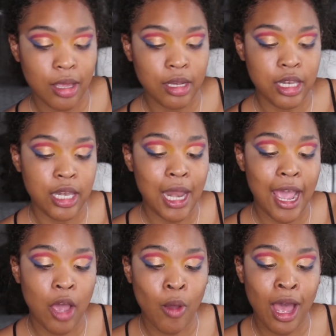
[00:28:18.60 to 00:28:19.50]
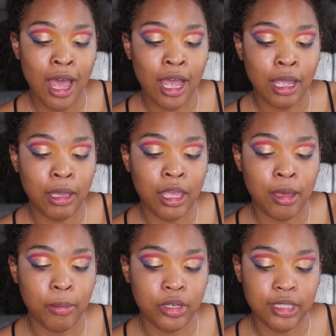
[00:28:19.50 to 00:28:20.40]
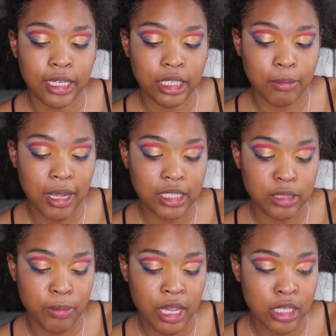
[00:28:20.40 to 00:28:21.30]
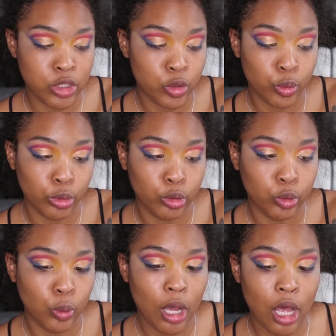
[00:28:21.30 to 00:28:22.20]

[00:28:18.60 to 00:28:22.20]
now I am protecting my space through